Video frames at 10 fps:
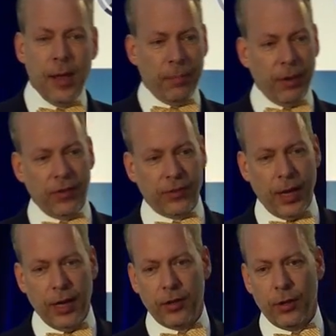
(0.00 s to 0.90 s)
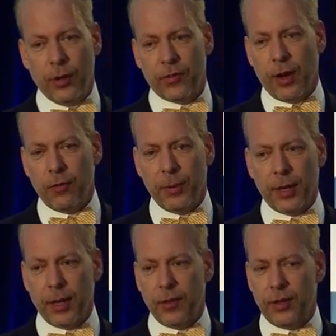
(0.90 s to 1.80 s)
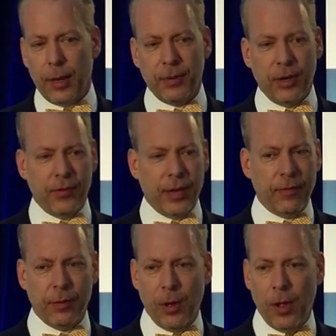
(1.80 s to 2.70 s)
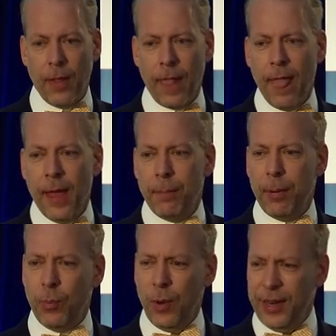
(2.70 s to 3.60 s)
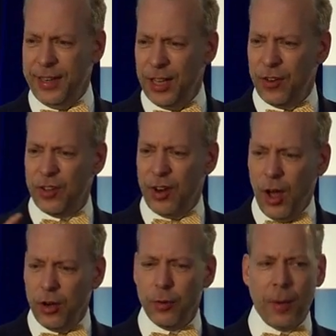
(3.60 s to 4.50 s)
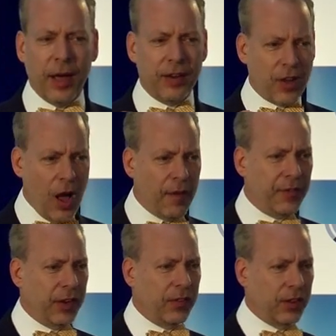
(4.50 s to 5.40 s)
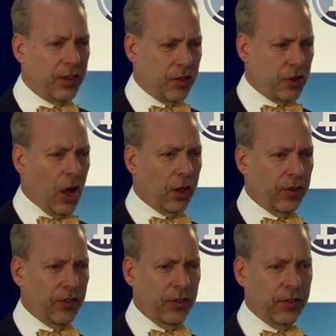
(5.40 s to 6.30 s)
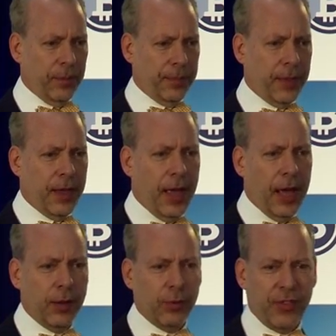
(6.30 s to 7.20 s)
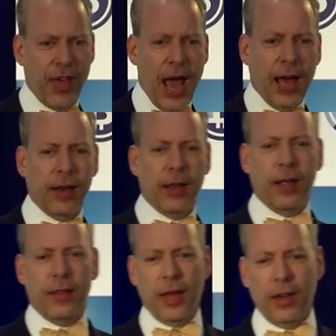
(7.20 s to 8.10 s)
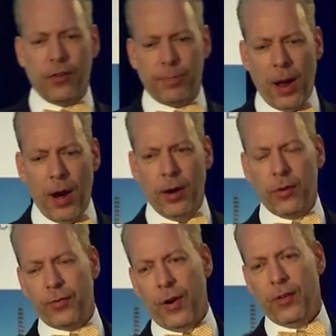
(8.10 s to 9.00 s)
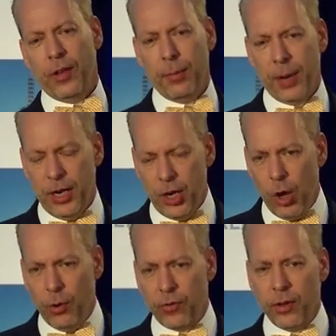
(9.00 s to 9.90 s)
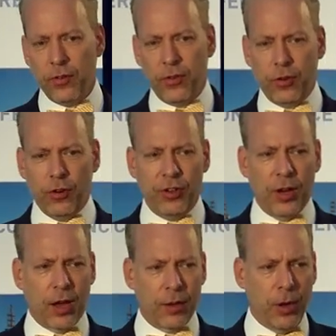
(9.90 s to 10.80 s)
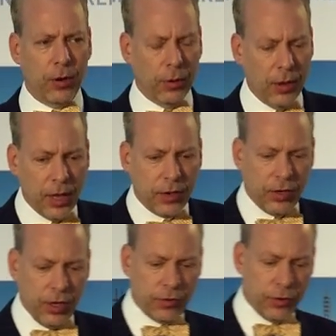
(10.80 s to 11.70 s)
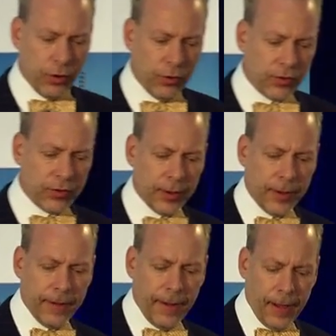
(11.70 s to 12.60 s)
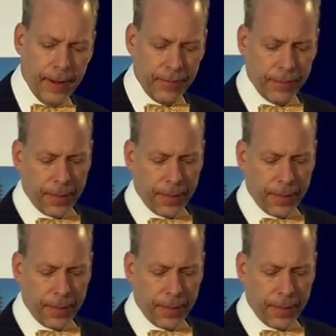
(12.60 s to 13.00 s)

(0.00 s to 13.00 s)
But instead, the US government stepped in and saved them all. But what it did is it undermined confidence in the dollar system. And it was that inspired, as far as anybody knows, Satoshi Nakamoto to introduce, Satoshi,